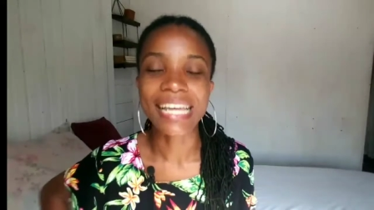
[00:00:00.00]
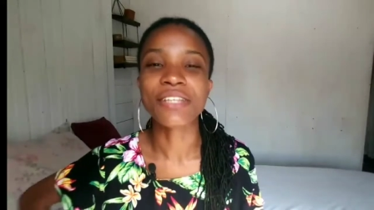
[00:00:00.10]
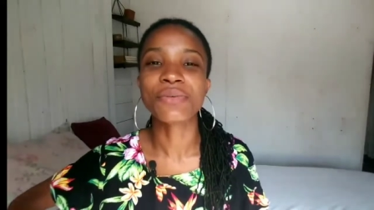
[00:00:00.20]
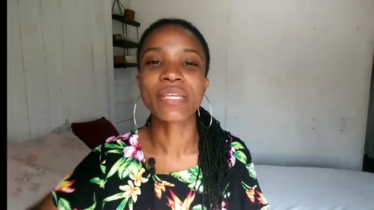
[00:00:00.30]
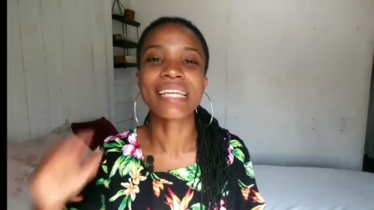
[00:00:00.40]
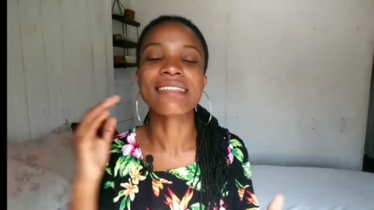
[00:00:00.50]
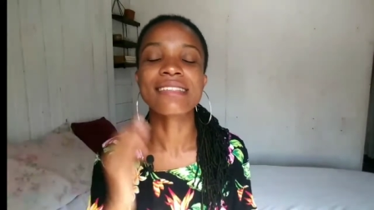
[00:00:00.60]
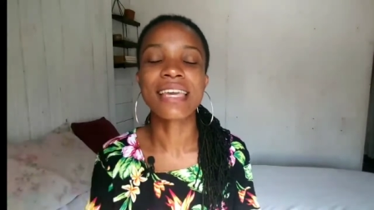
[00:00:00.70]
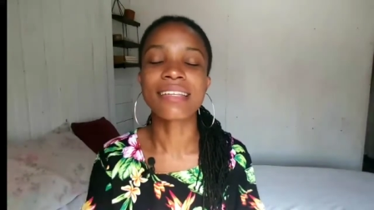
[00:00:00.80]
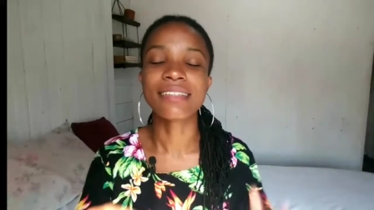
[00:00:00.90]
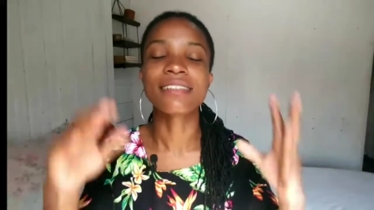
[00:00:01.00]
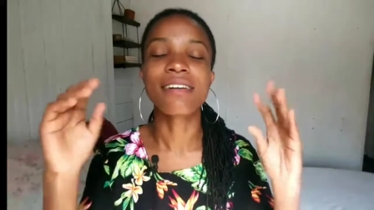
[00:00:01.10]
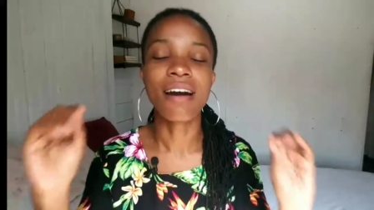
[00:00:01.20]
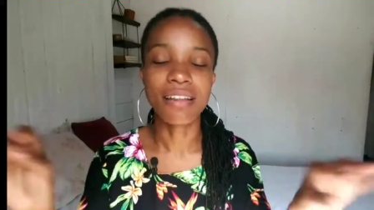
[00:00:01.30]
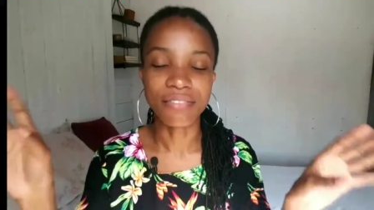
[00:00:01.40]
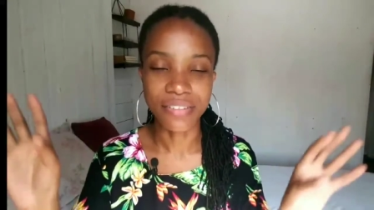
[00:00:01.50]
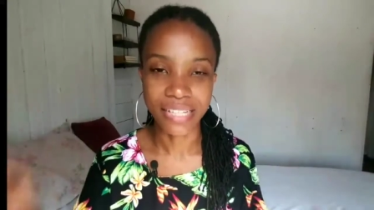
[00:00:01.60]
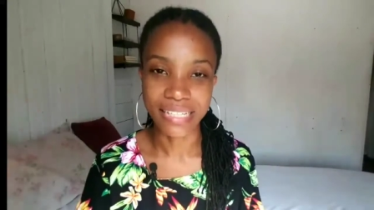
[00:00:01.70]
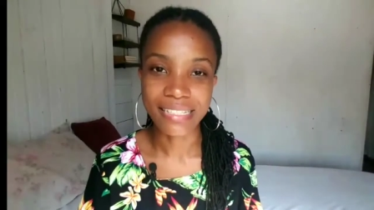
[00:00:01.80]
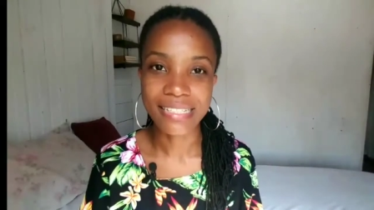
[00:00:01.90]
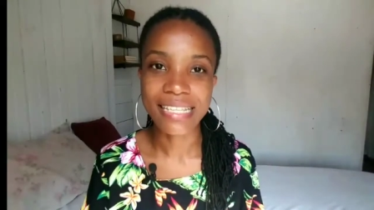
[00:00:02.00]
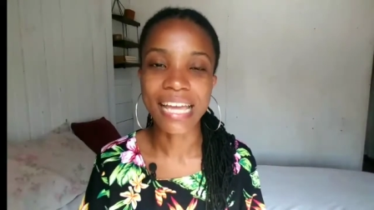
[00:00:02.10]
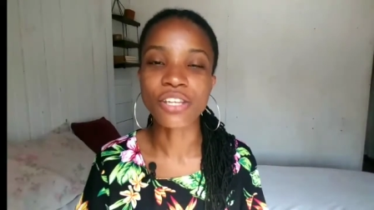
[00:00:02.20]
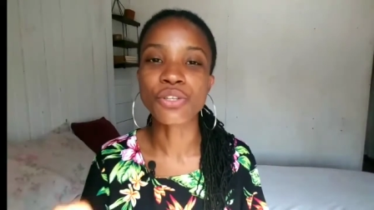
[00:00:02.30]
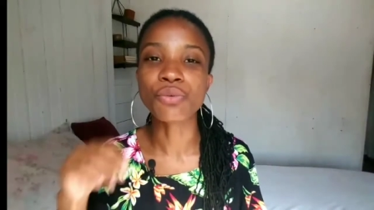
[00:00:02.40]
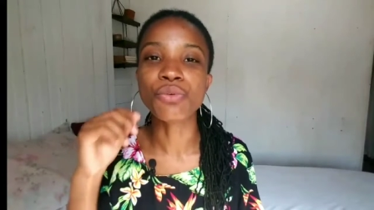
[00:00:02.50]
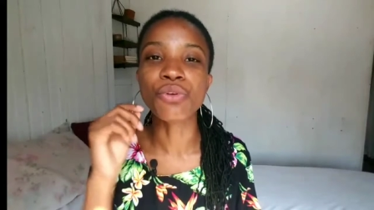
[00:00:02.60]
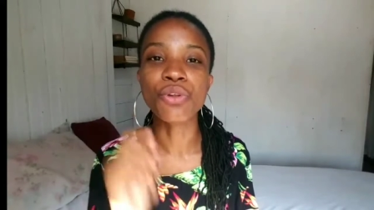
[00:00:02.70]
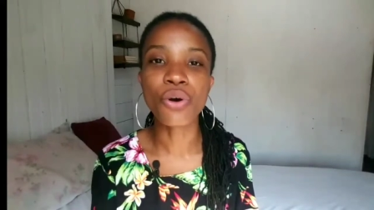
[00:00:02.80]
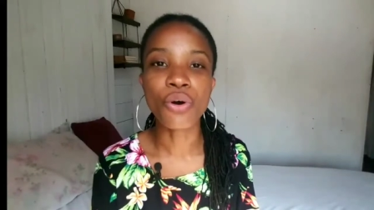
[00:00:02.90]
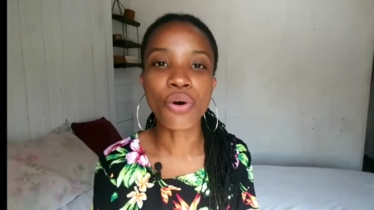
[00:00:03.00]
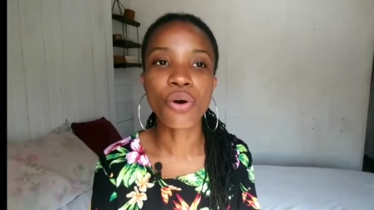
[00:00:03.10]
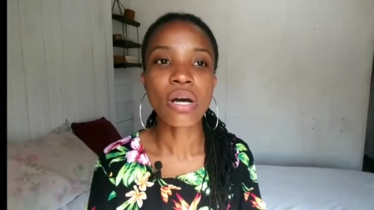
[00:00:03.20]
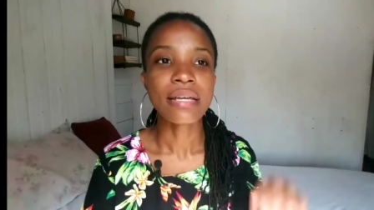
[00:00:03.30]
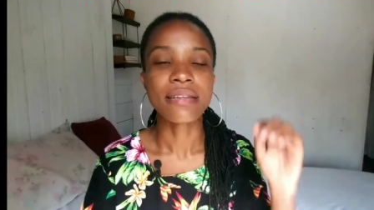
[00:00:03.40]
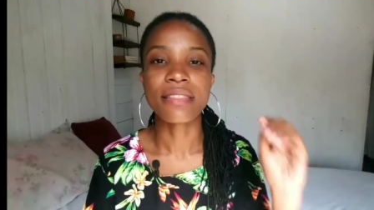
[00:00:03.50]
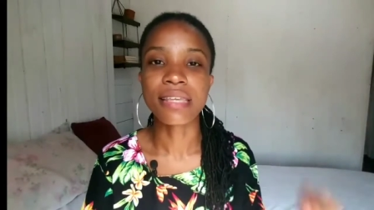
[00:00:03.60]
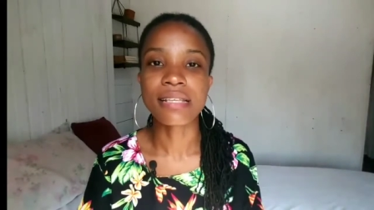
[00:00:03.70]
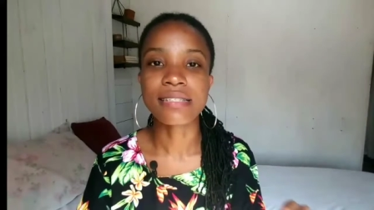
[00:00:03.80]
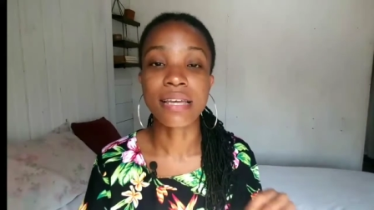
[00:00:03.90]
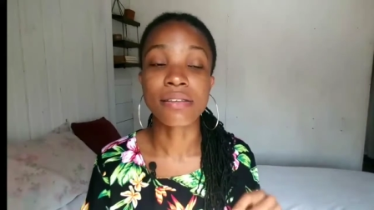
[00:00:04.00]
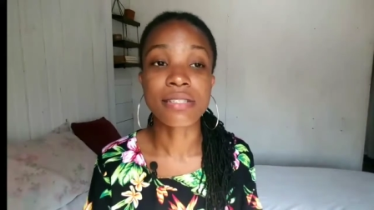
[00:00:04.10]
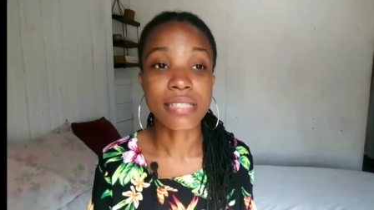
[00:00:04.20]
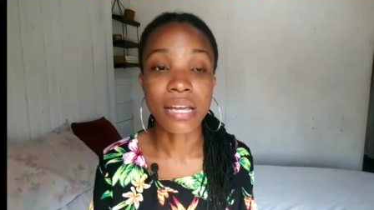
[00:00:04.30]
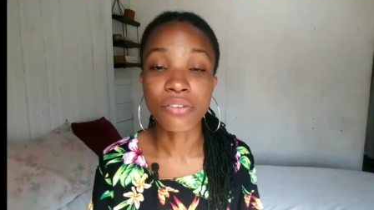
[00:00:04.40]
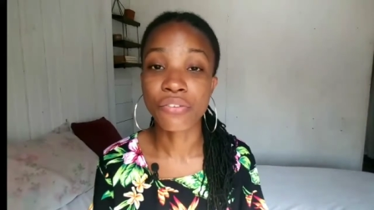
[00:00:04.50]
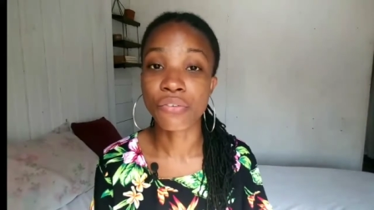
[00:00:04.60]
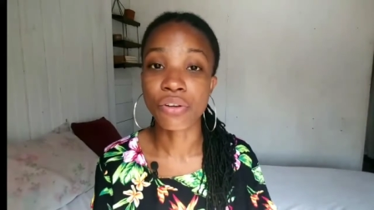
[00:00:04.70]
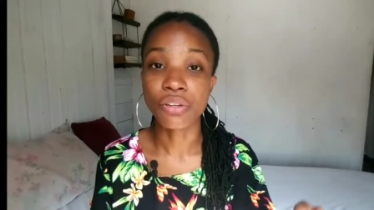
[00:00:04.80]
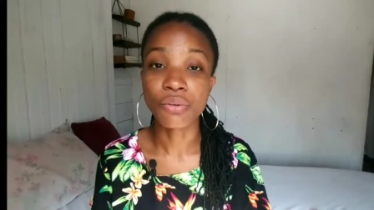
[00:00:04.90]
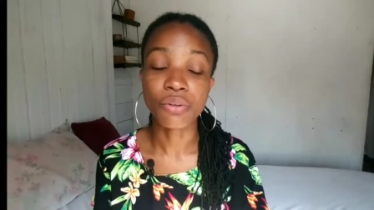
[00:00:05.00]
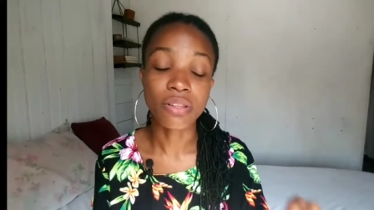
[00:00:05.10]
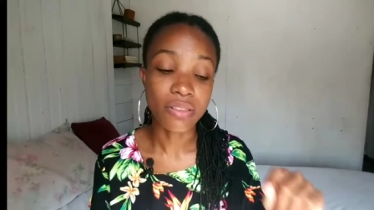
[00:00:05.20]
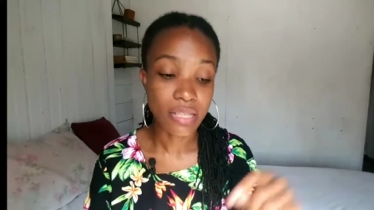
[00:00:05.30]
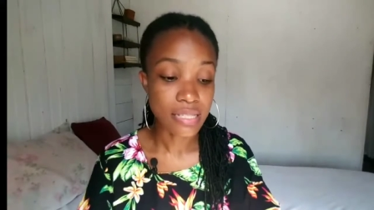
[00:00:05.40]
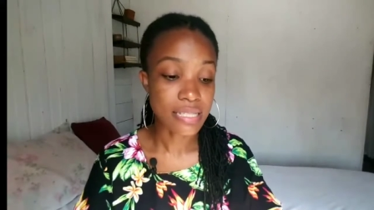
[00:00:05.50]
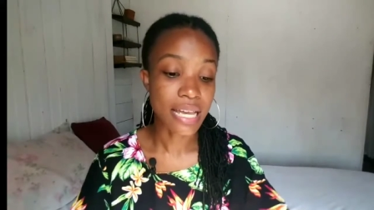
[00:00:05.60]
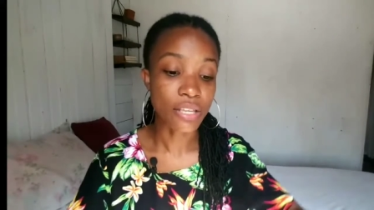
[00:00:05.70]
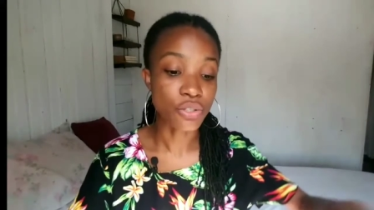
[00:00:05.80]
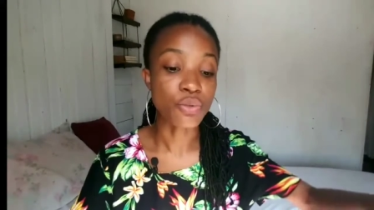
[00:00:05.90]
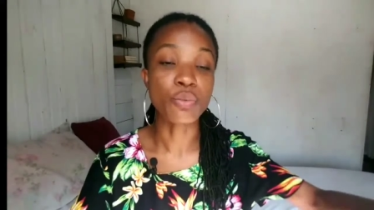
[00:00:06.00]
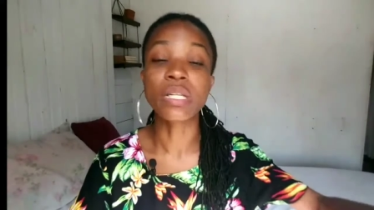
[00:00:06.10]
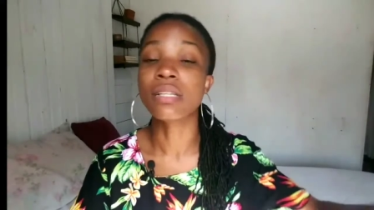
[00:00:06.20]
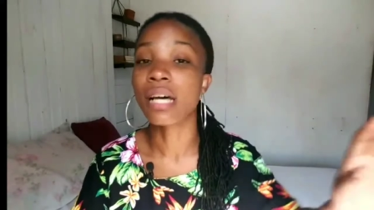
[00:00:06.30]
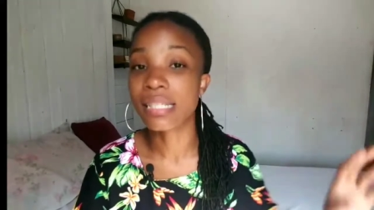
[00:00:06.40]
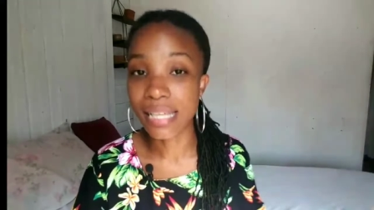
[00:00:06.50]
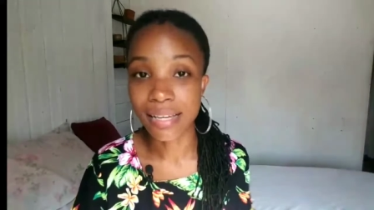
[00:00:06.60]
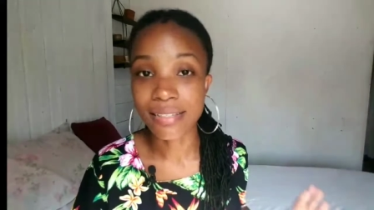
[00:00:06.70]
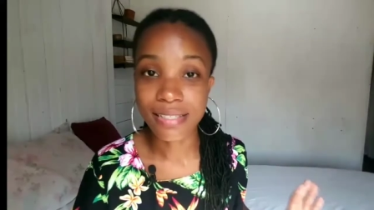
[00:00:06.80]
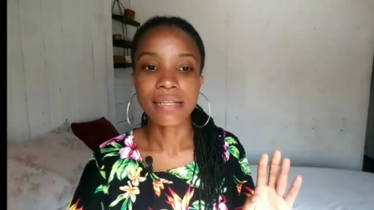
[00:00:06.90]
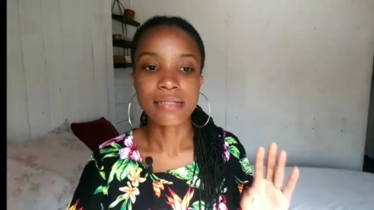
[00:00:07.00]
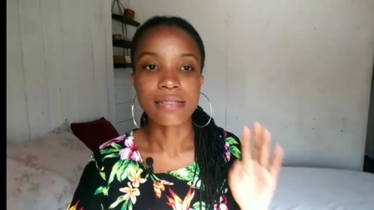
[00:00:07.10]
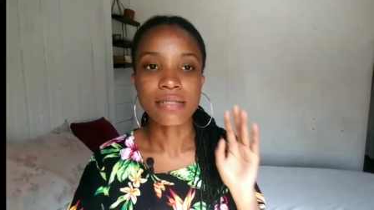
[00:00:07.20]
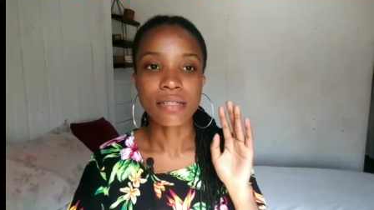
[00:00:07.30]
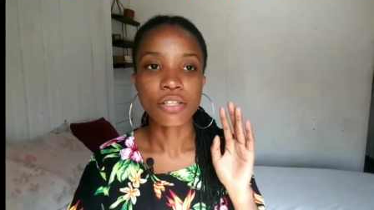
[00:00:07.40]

And you can say it in confidence and you know the things that you stand for, you know the things that you will not accept. And